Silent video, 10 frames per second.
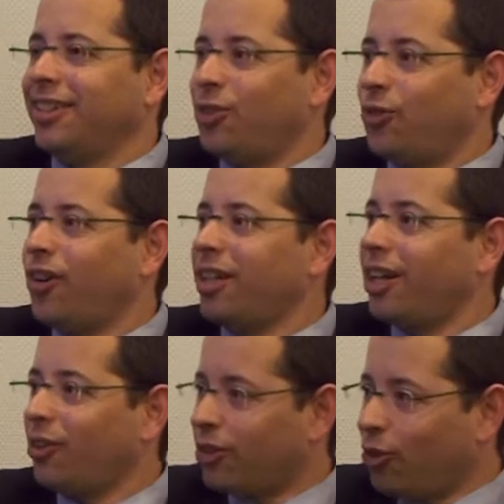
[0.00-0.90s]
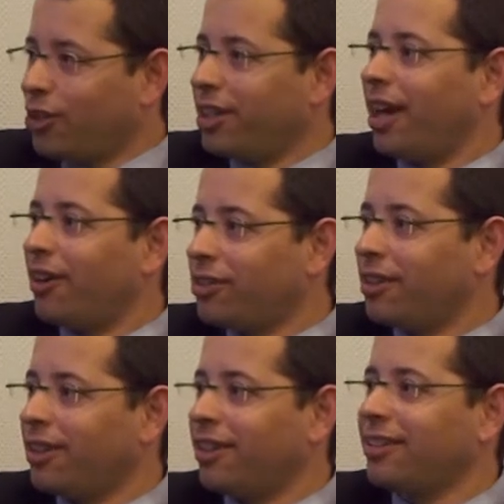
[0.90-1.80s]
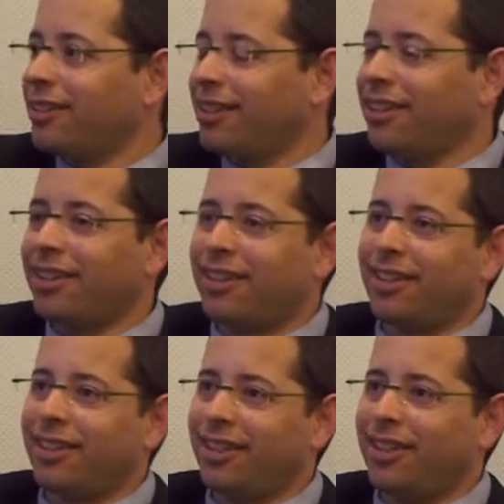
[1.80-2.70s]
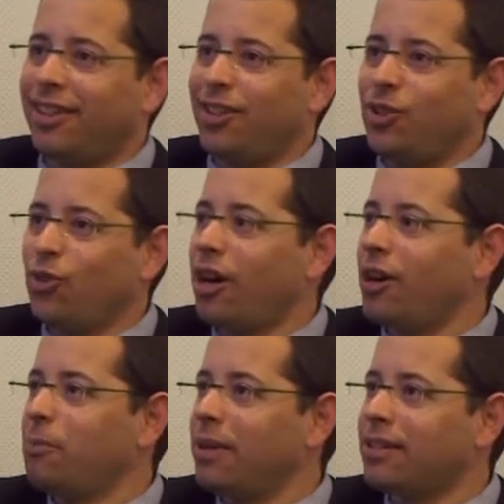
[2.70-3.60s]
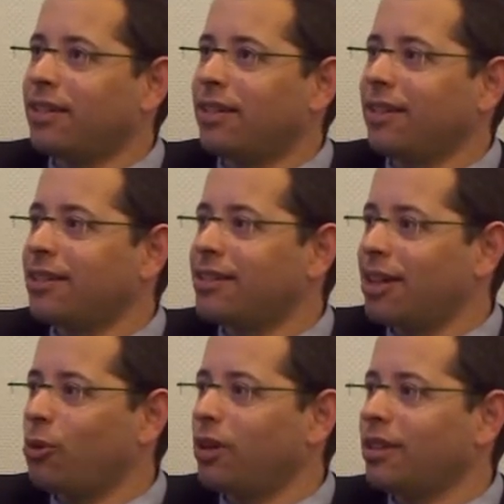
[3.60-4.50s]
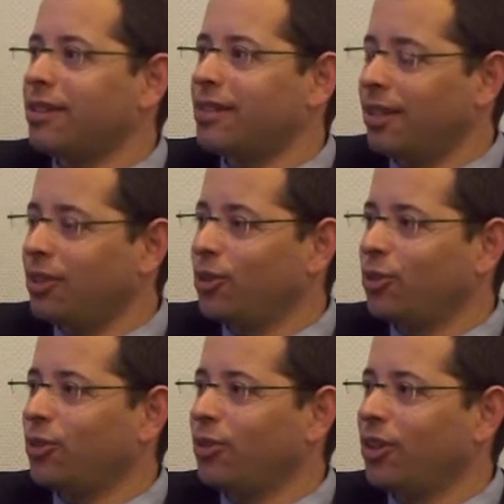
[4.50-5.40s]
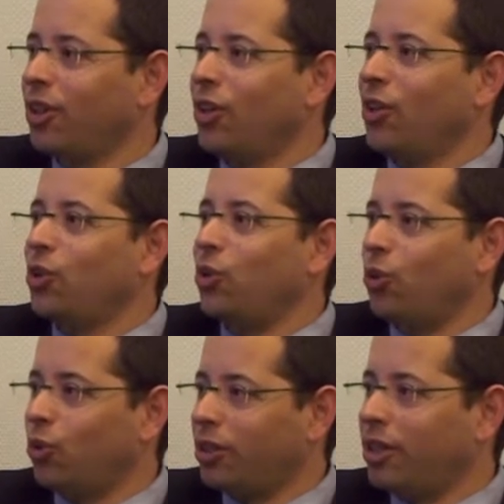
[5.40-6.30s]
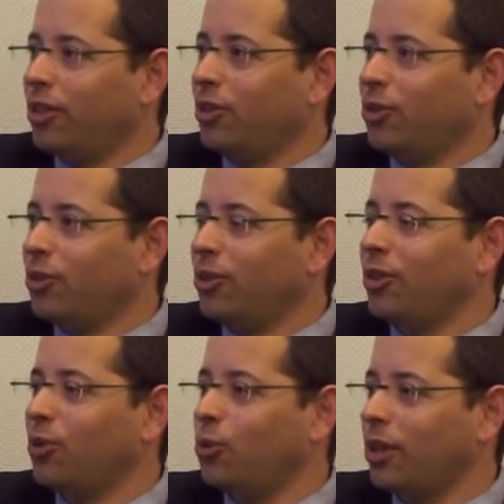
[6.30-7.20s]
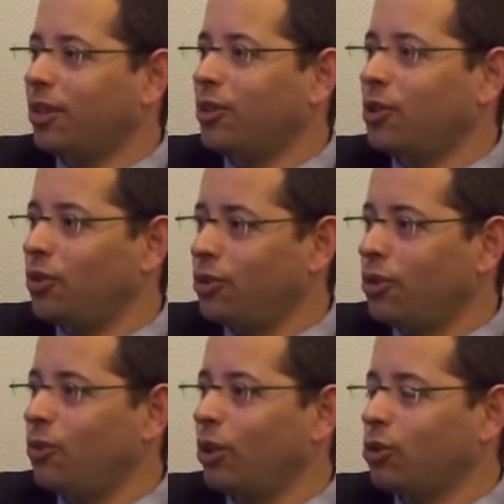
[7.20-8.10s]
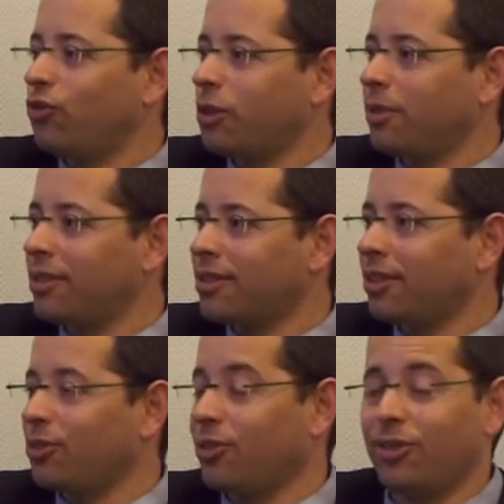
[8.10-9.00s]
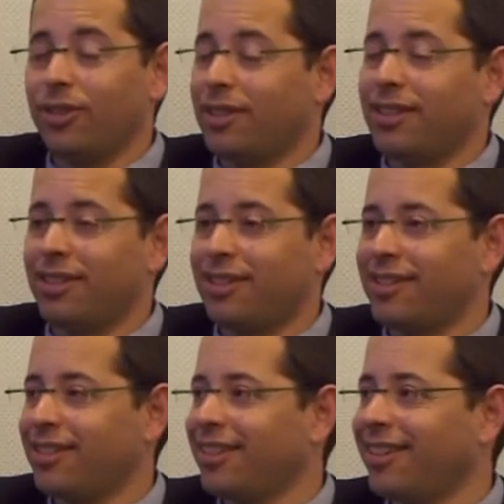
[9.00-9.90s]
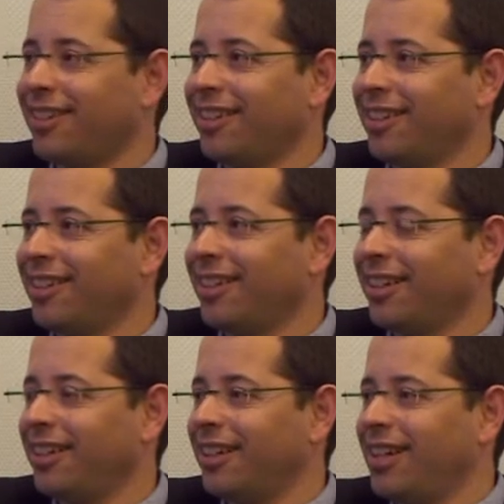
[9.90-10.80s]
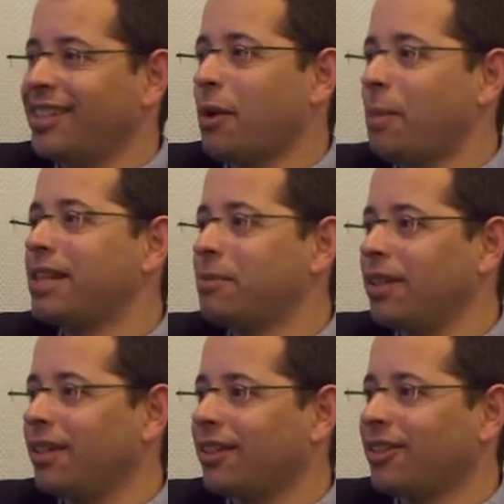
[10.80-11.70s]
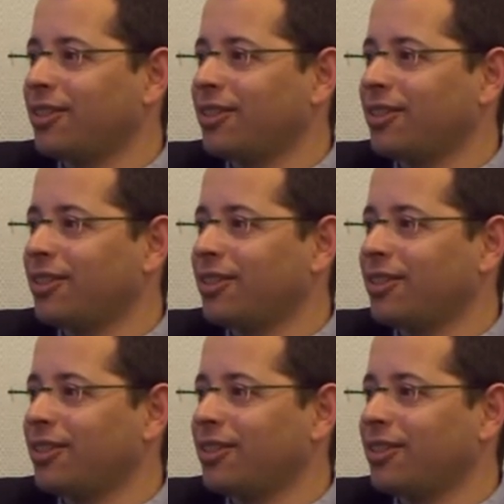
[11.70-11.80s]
To find out only after that you are basically someone send you to continue what your family start to do, and this is it amazed me.